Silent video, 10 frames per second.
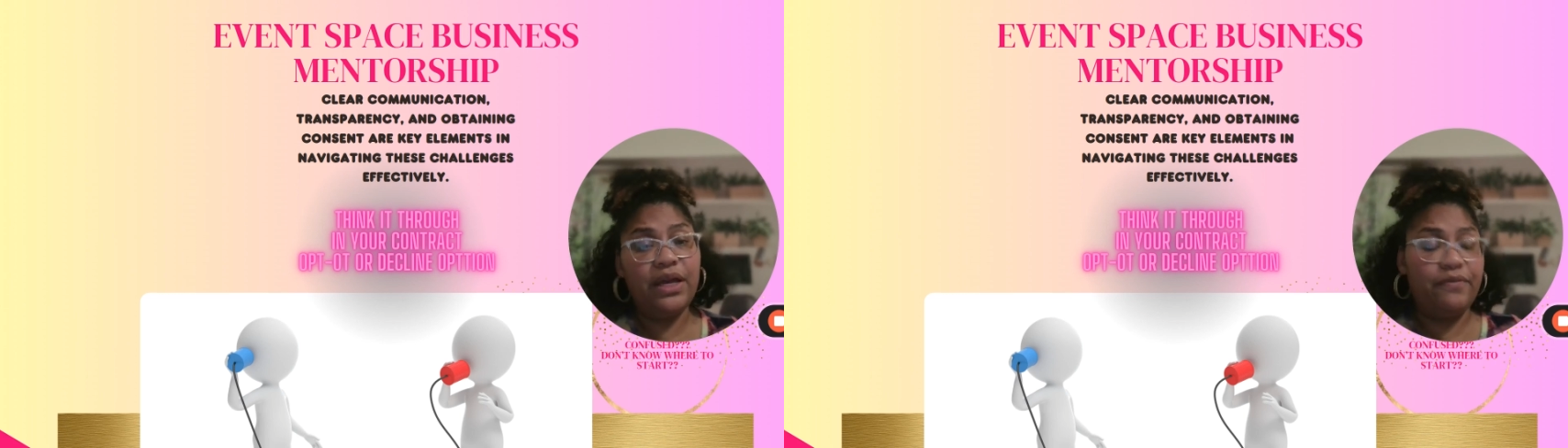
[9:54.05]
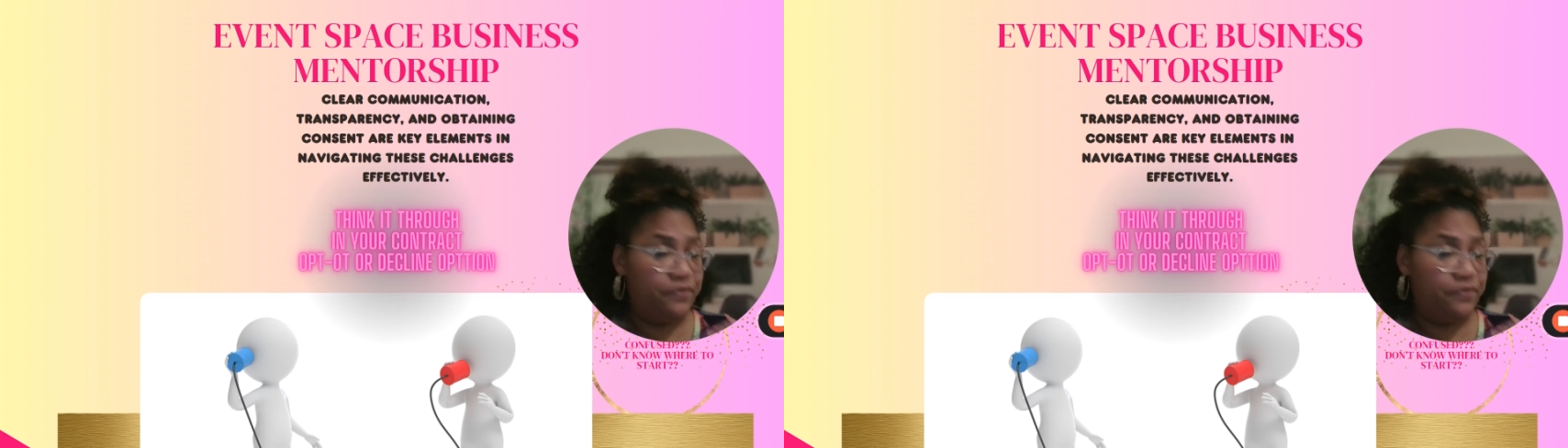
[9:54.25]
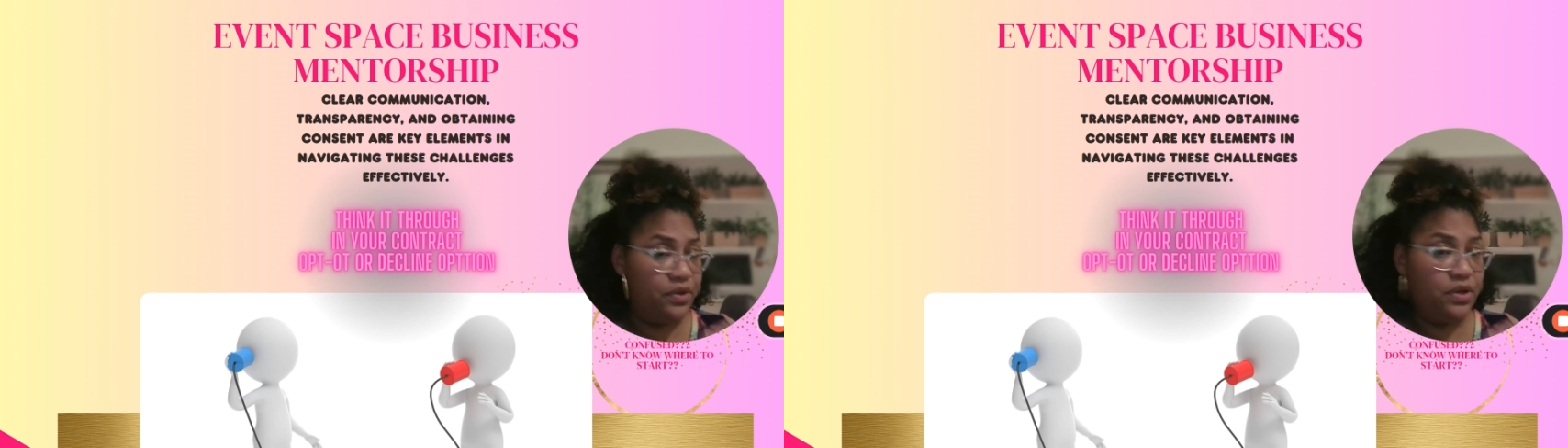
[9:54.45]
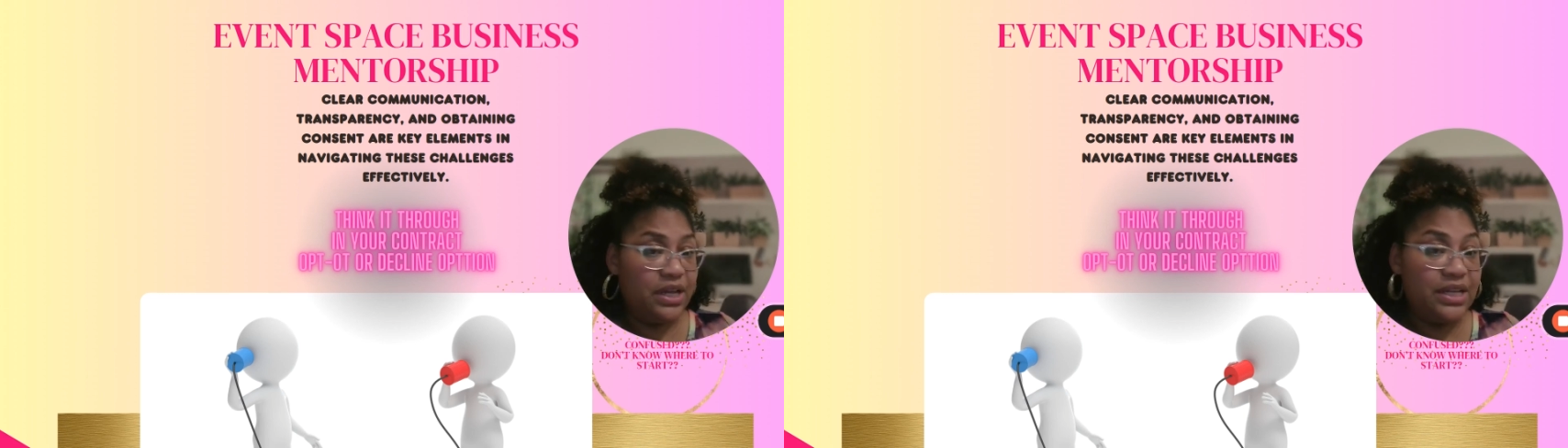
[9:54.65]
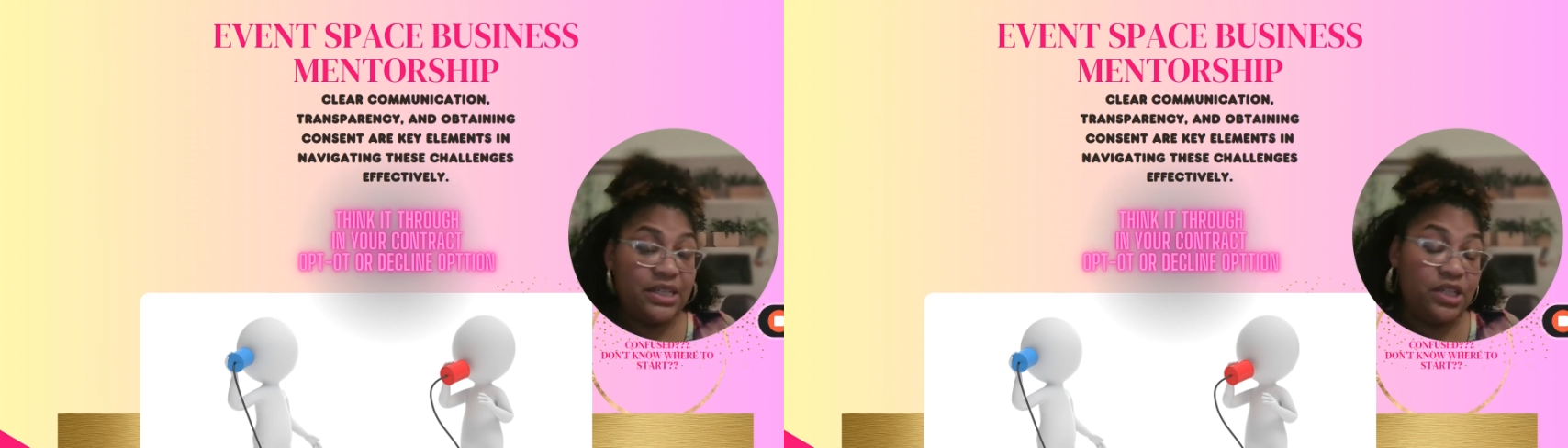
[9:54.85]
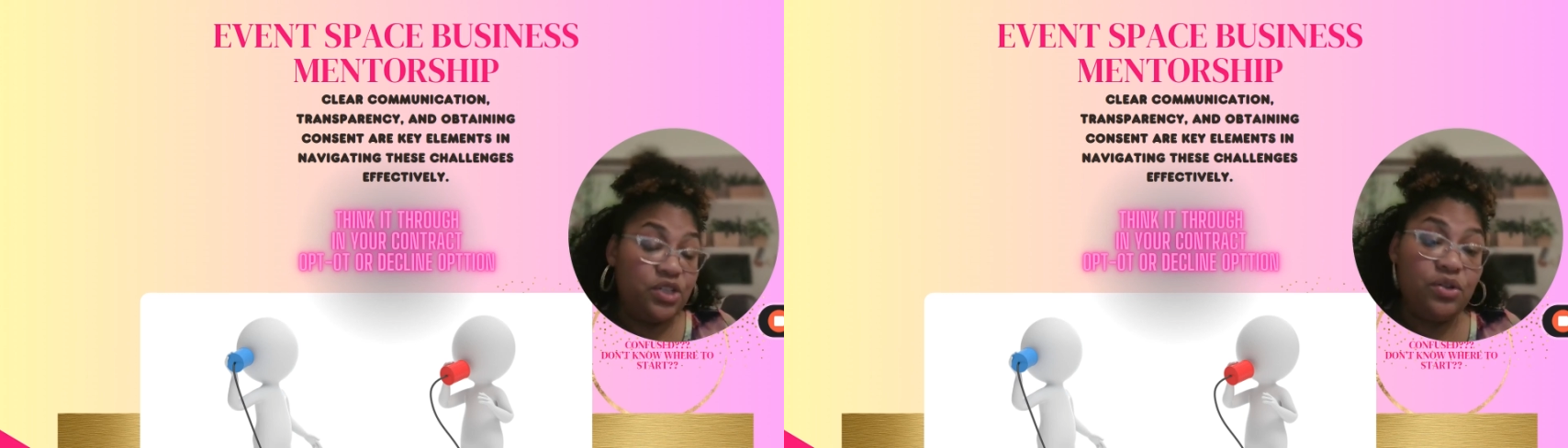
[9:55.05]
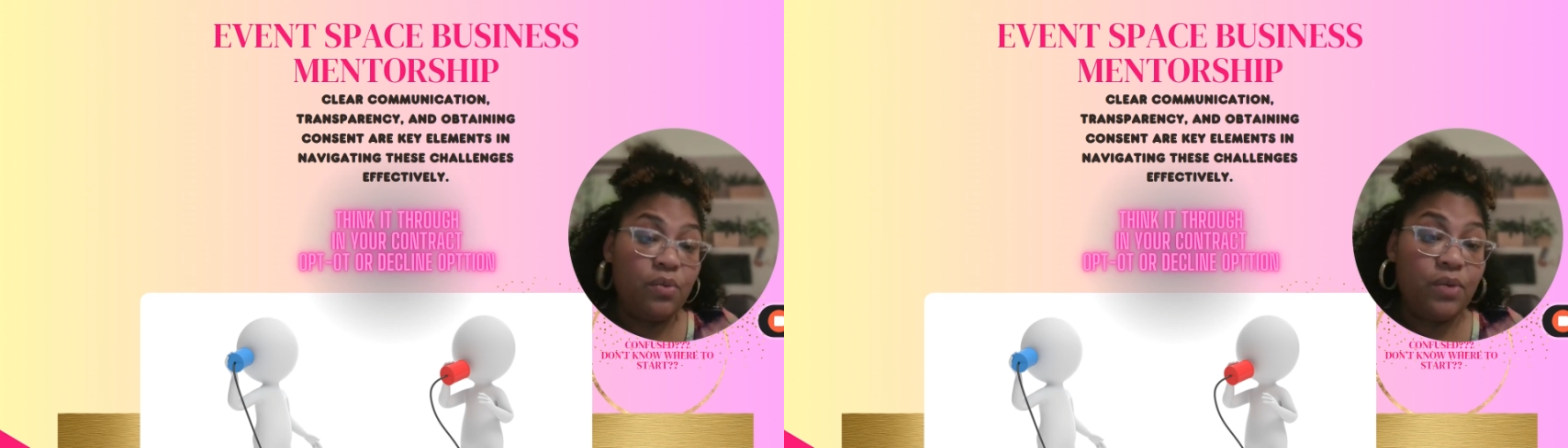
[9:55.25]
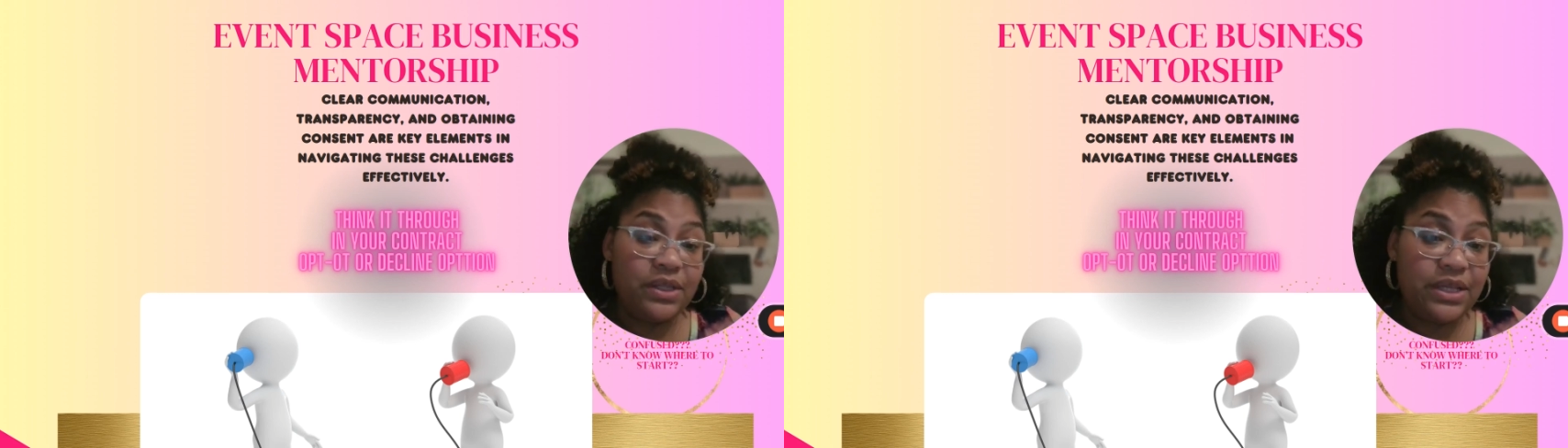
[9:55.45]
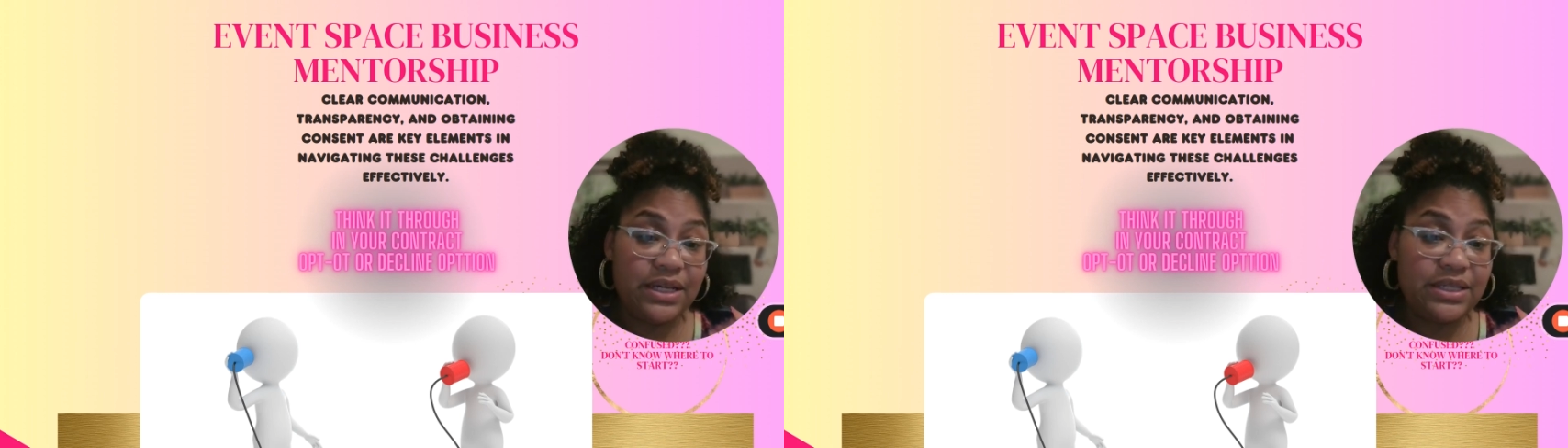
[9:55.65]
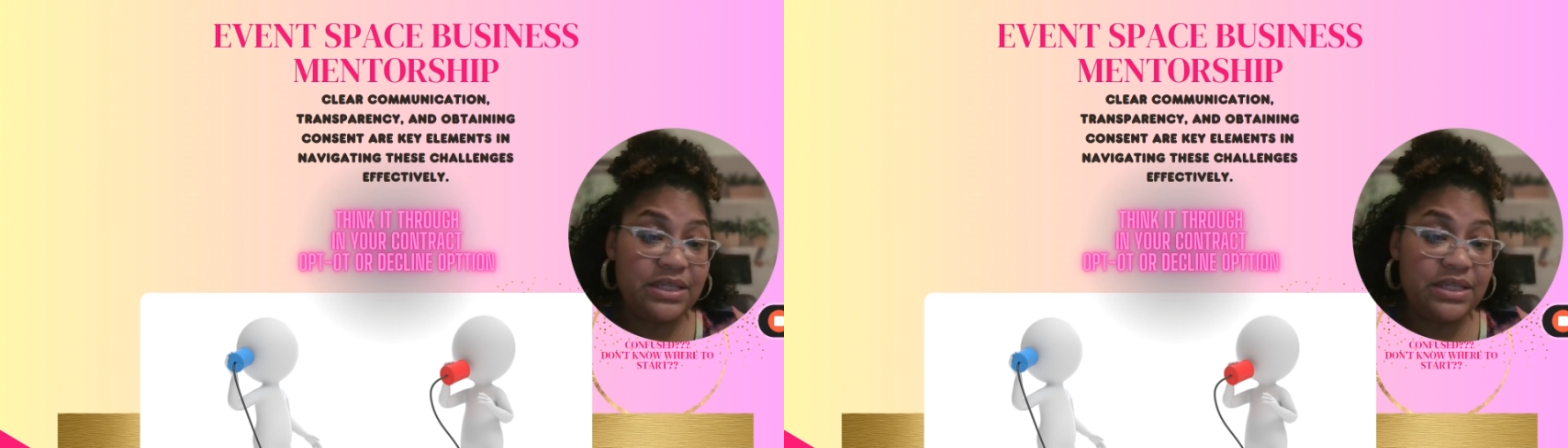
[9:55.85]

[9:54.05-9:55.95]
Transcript: if it is that you don't want this,